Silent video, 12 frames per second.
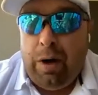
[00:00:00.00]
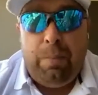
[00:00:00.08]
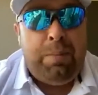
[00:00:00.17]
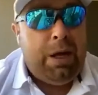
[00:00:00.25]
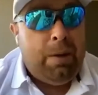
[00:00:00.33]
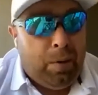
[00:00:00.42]
are
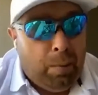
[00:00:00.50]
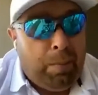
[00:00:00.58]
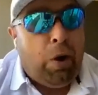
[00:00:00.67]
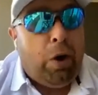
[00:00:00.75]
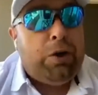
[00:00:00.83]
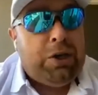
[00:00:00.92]
people
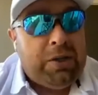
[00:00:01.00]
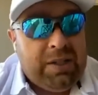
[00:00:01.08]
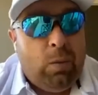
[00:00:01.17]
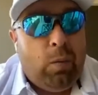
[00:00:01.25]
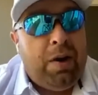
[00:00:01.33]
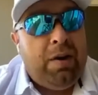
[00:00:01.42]

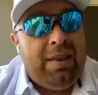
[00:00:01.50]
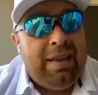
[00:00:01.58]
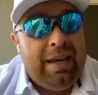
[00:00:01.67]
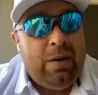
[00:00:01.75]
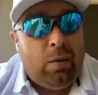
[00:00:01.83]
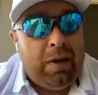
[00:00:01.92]
purchasing? What
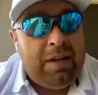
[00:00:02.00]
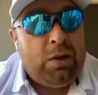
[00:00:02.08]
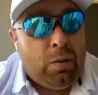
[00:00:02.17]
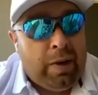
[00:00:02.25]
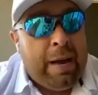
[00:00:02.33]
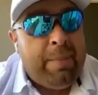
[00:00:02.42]
is
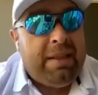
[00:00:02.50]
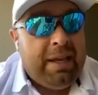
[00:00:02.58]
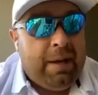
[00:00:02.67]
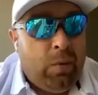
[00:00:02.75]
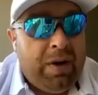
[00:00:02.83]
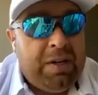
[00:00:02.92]
grabbing
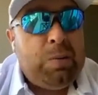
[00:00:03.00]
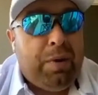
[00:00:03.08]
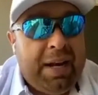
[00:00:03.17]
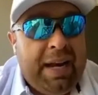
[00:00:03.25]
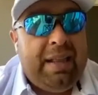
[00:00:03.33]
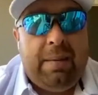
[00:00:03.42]
them? What is
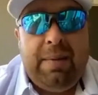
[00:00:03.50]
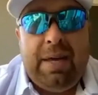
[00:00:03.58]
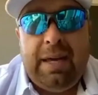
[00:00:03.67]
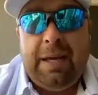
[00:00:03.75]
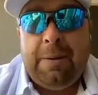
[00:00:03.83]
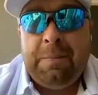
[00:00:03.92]
bringing them
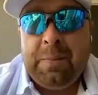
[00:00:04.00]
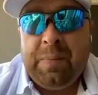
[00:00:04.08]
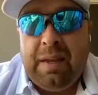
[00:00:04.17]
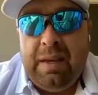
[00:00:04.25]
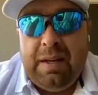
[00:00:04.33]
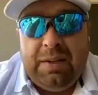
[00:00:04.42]
in?
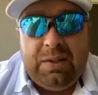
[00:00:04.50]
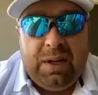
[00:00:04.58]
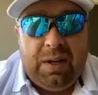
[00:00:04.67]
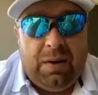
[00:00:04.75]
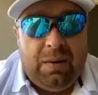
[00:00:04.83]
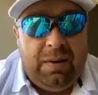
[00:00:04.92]

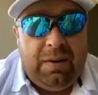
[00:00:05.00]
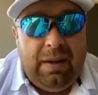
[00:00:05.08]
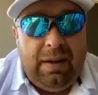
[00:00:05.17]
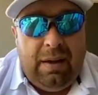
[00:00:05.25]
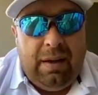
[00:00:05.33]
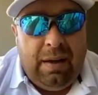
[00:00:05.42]
So
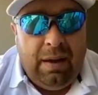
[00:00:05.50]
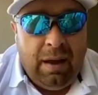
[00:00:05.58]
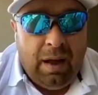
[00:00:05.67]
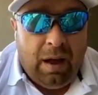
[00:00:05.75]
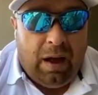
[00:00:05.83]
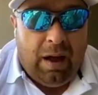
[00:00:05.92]

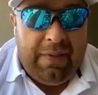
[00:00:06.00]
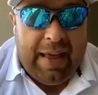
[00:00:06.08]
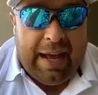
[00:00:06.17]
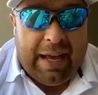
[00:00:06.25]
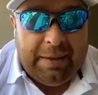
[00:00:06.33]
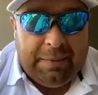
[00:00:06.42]
on
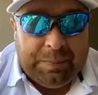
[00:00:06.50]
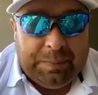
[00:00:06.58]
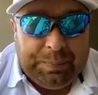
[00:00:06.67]
that,